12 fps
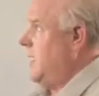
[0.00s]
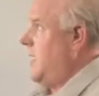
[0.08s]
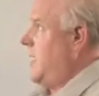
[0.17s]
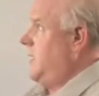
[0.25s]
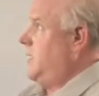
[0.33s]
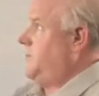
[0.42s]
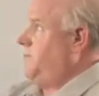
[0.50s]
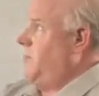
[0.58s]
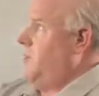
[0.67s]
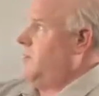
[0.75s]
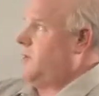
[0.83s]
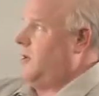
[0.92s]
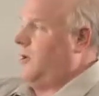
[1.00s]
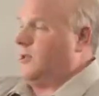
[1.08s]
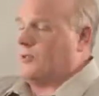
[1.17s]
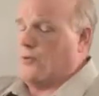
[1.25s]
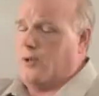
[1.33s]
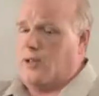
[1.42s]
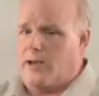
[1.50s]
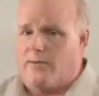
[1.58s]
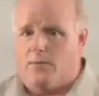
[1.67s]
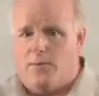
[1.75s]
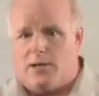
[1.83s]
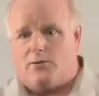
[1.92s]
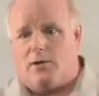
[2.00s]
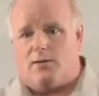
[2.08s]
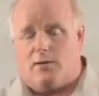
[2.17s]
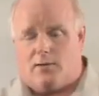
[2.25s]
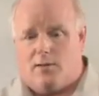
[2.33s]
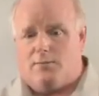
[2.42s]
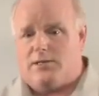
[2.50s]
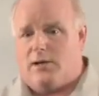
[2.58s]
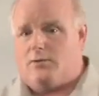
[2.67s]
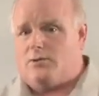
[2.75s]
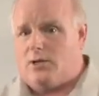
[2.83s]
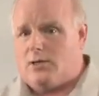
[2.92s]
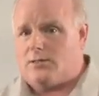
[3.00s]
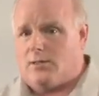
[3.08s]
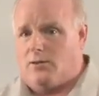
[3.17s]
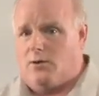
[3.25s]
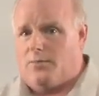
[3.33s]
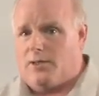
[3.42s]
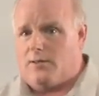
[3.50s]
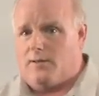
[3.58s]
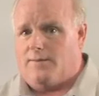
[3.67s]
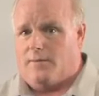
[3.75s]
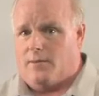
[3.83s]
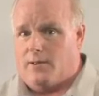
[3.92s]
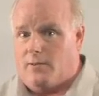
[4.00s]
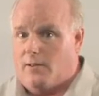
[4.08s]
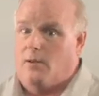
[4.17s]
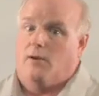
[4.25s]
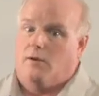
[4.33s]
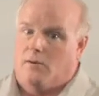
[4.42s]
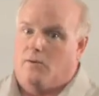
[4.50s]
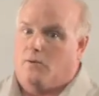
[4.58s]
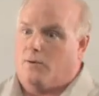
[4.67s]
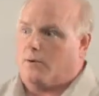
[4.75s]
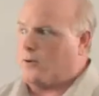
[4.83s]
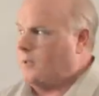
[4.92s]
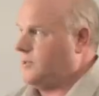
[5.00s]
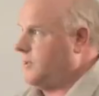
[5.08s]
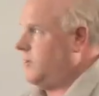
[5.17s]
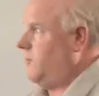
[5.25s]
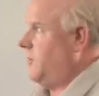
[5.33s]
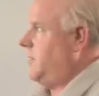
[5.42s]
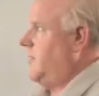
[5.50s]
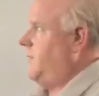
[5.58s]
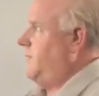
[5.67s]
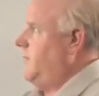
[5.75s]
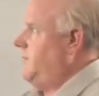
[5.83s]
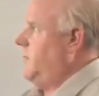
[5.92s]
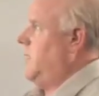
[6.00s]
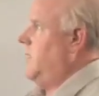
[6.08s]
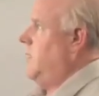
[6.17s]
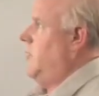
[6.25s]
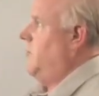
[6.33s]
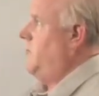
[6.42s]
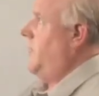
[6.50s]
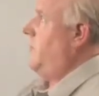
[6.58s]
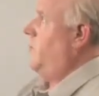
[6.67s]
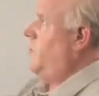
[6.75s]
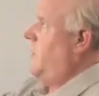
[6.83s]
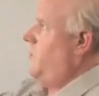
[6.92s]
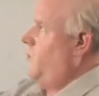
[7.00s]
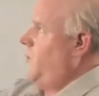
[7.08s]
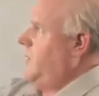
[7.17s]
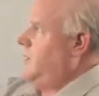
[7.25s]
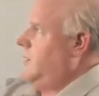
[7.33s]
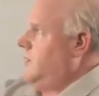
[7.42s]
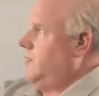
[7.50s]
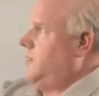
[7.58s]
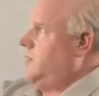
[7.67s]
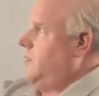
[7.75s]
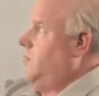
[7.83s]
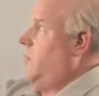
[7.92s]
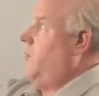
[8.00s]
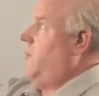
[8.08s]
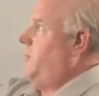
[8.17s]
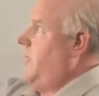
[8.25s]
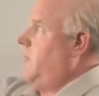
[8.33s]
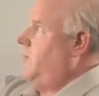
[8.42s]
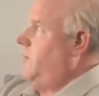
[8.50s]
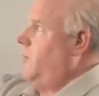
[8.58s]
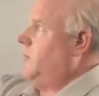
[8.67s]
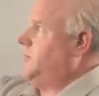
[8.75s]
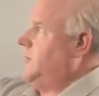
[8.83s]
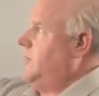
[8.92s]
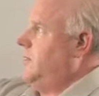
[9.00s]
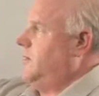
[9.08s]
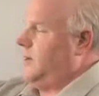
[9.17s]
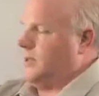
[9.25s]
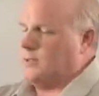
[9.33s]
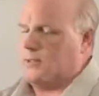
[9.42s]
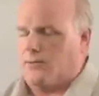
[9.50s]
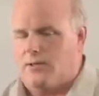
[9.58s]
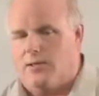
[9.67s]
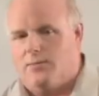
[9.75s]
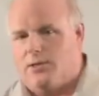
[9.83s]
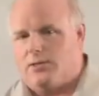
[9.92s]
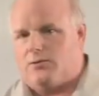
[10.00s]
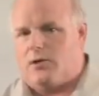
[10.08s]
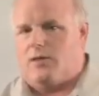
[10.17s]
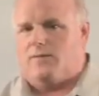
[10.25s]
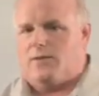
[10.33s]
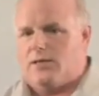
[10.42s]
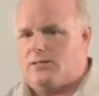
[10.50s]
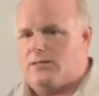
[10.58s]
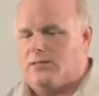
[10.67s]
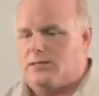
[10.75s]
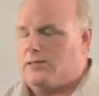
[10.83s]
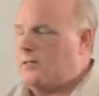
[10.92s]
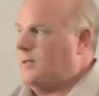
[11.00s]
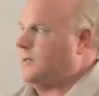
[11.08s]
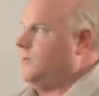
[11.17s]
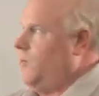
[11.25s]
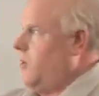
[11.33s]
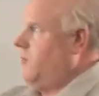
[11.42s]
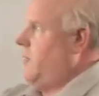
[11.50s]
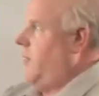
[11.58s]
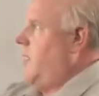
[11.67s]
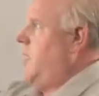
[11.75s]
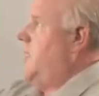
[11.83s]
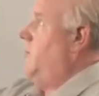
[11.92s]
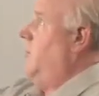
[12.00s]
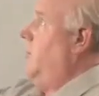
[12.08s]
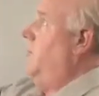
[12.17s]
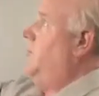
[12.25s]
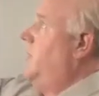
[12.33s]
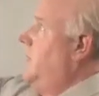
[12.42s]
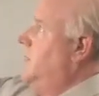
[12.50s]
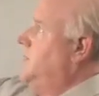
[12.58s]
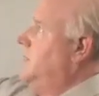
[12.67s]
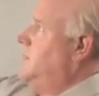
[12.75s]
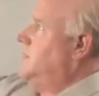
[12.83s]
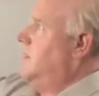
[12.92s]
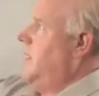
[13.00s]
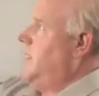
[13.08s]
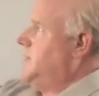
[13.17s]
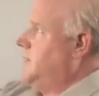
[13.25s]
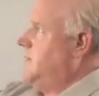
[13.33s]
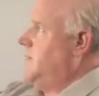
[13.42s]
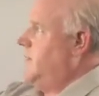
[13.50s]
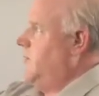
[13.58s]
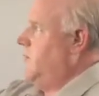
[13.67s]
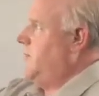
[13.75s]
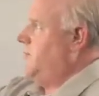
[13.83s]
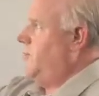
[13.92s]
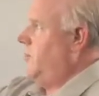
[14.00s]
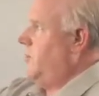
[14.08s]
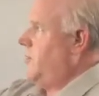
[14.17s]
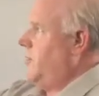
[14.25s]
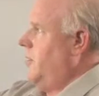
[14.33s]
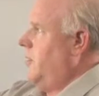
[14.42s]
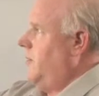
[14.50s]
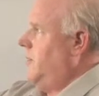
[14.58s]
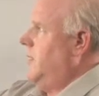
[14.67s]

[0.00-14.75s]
and each protocol is going to have a metric that comes out just a little bit differently or considerably different. But what we need to know about most here is the administrative distance is more reliable because it is less than the RIP protocol.